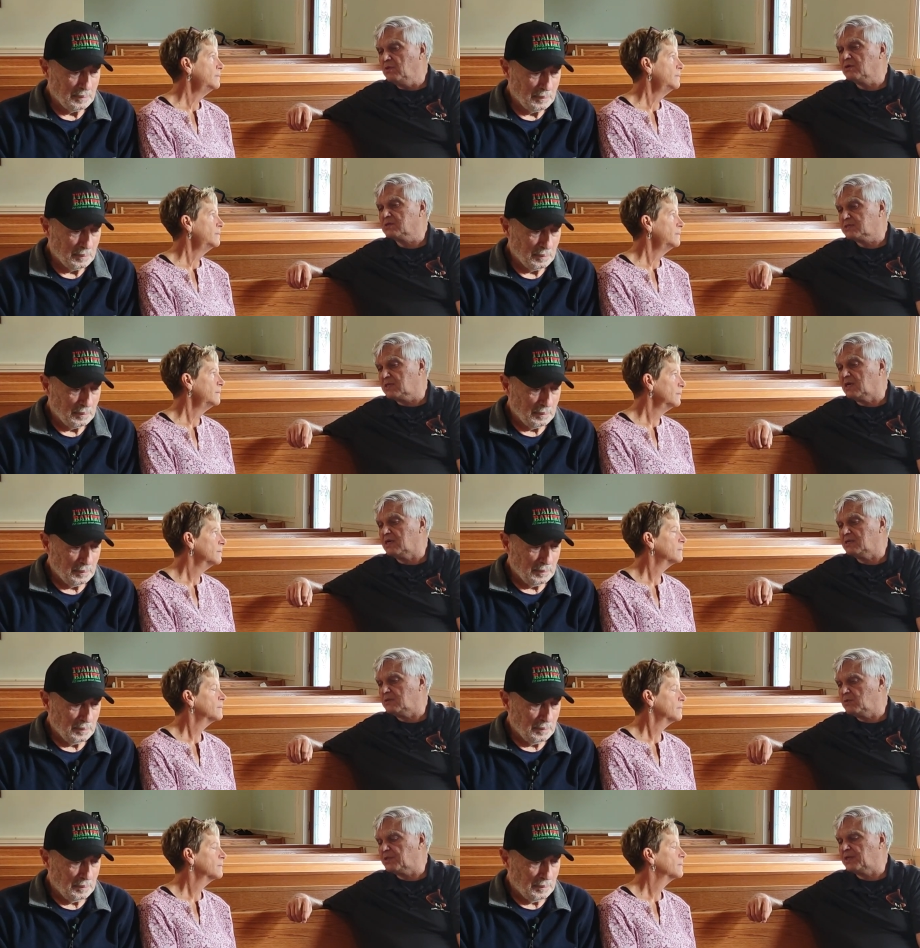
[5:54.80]
Speaker 1: alongside
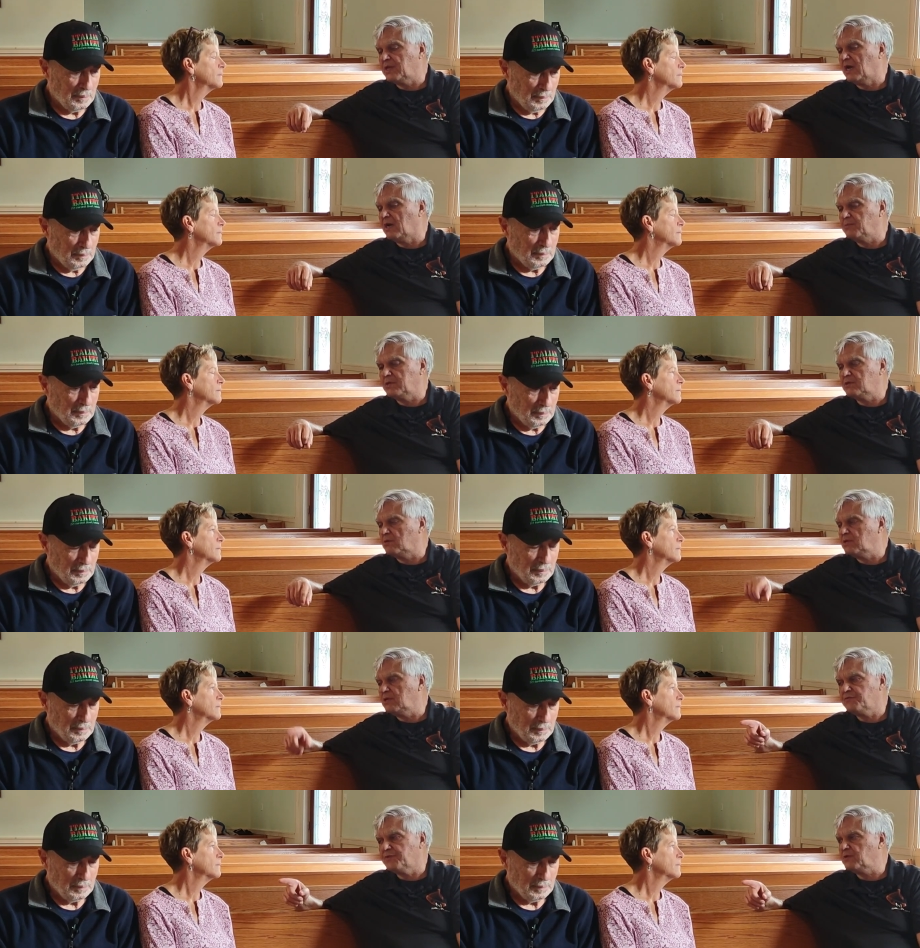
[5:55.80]
with an arm. They don't
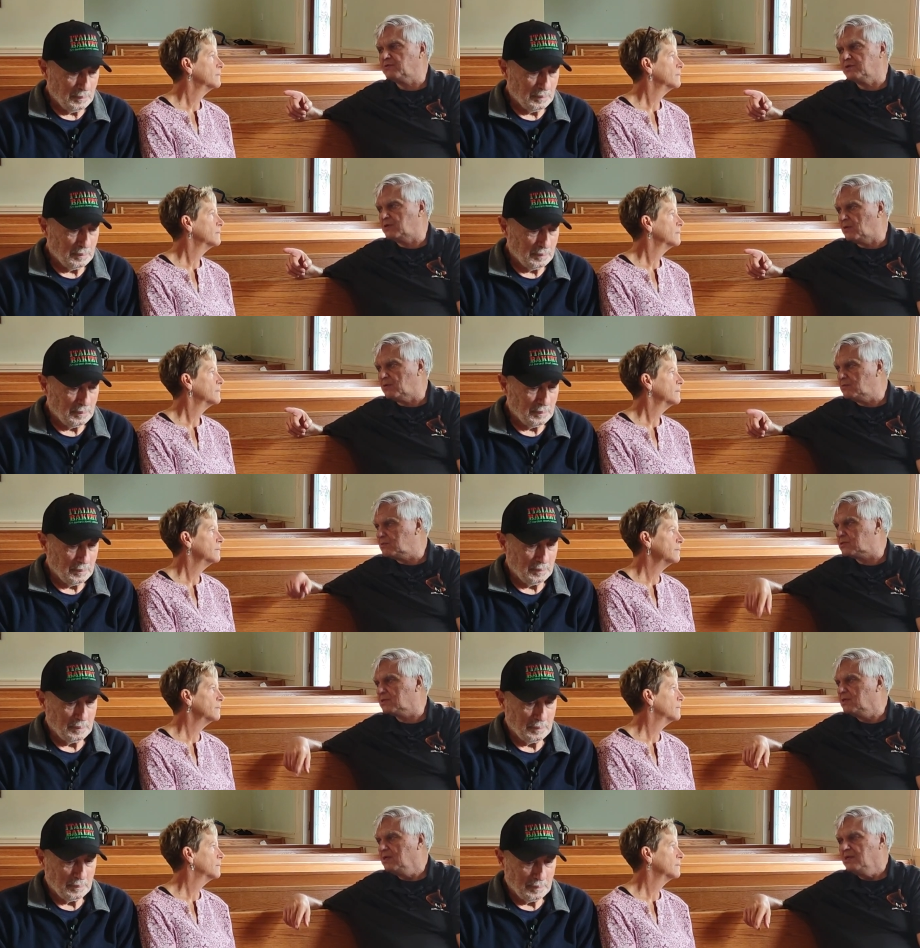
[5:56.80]
need a finger in your nose.
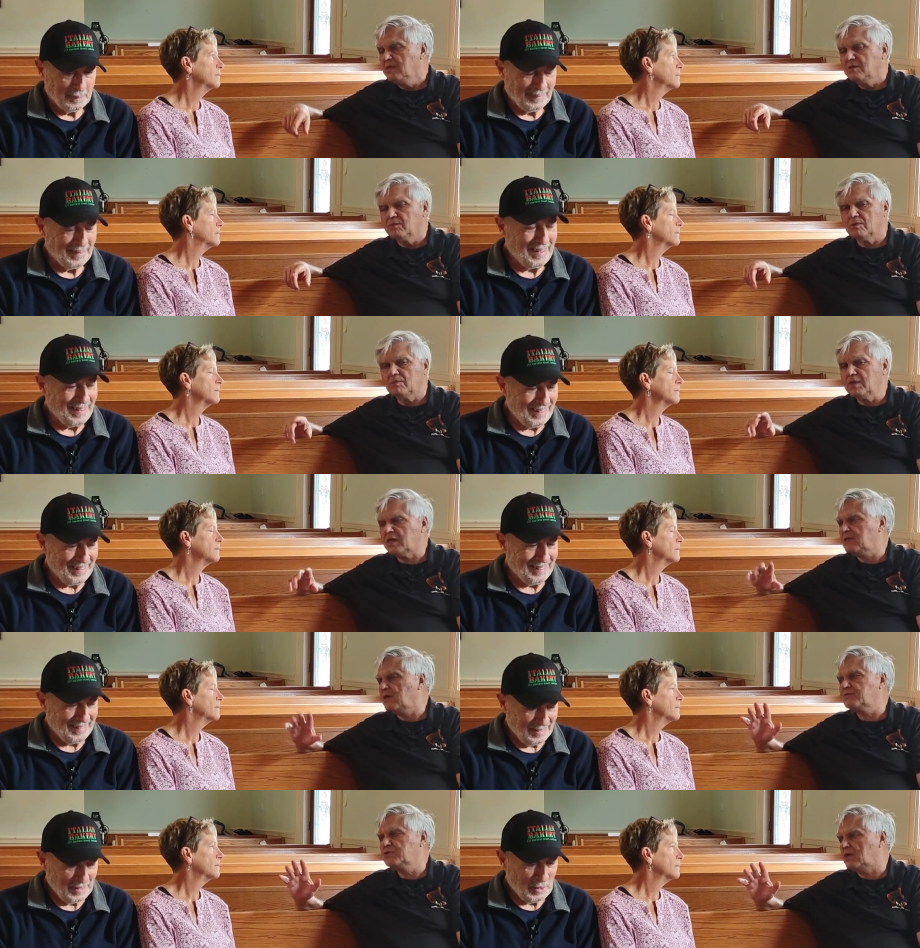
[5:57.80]
we got
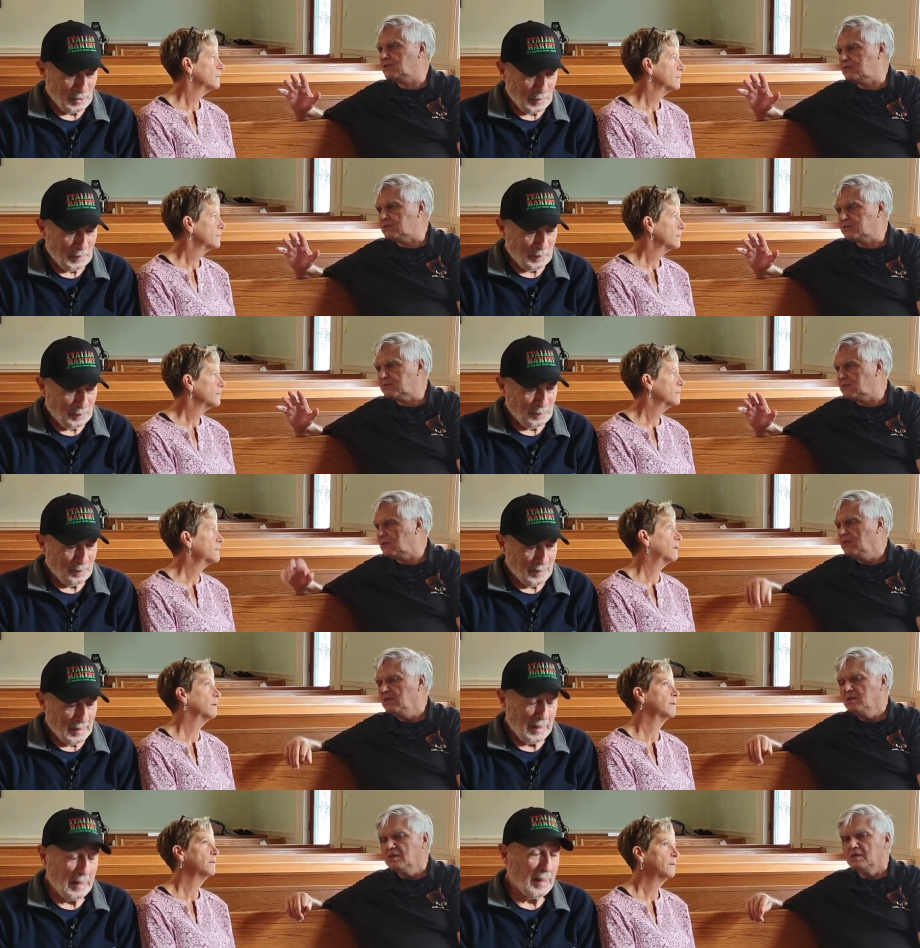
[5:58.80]
enough judges.
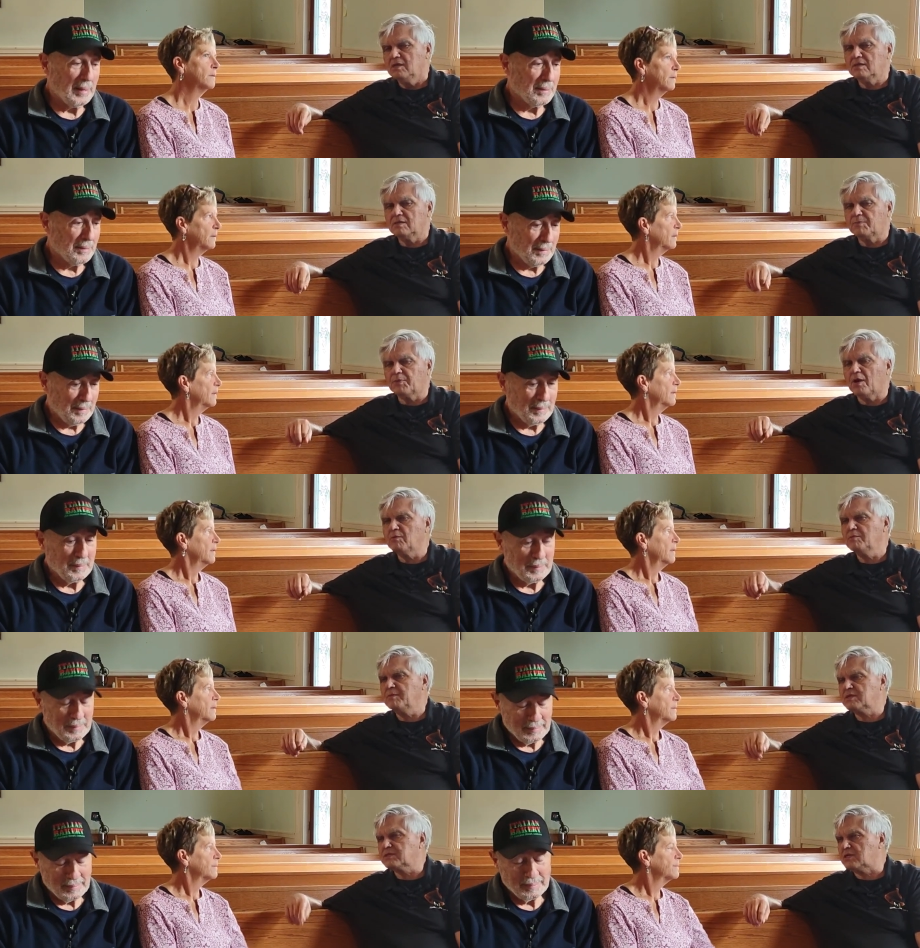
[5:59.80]
Yes. the problem
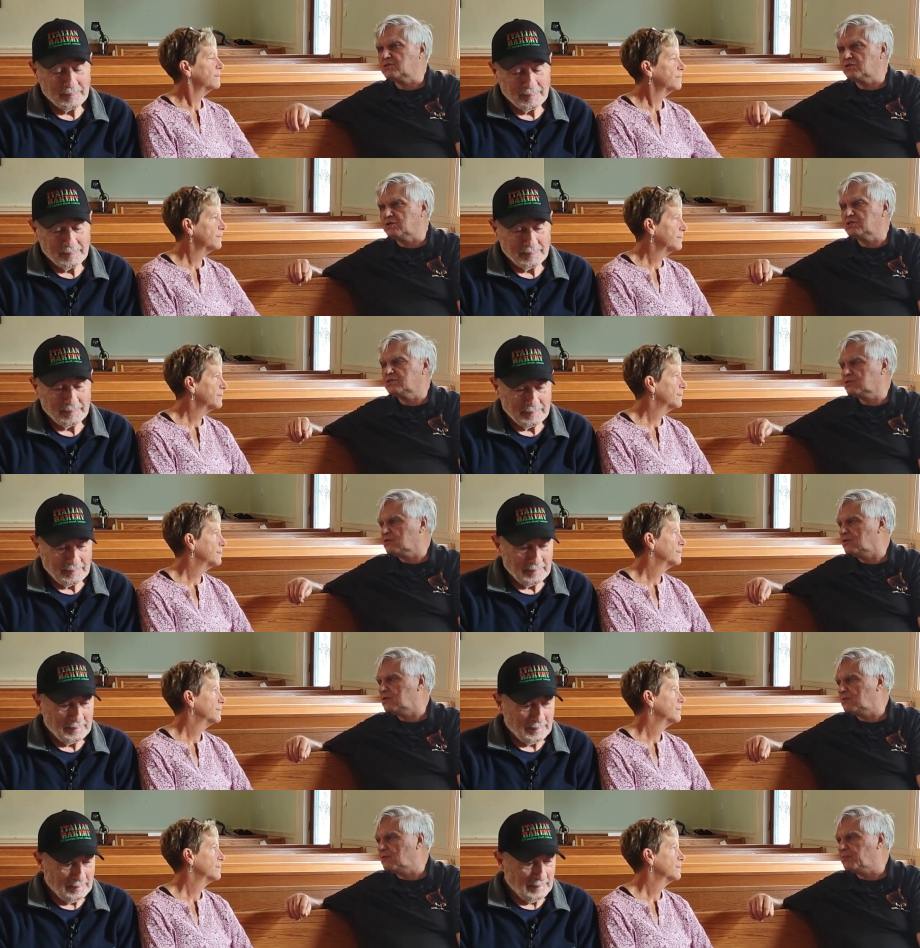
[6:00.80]
is our church is turned
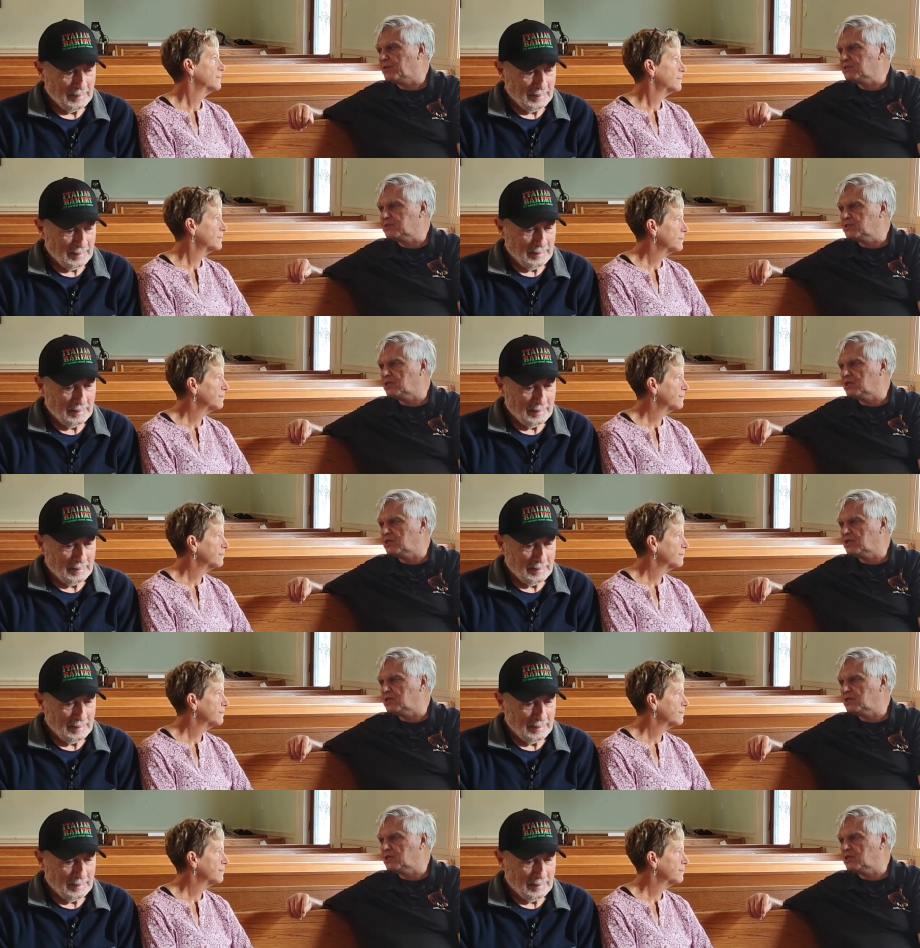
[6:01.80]
into a place of